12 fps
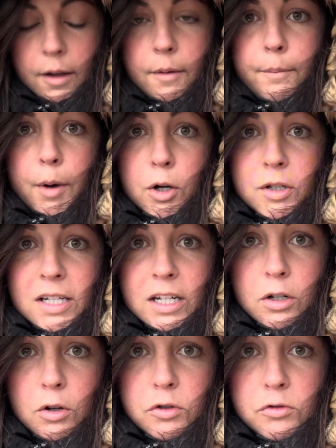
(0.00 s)

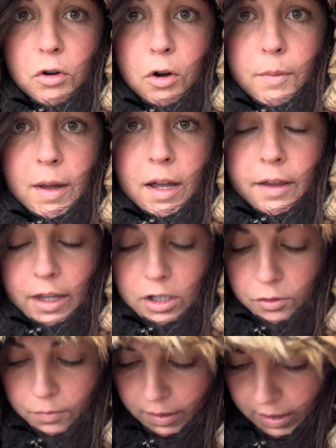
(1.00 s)
Martino's Roma. That's a really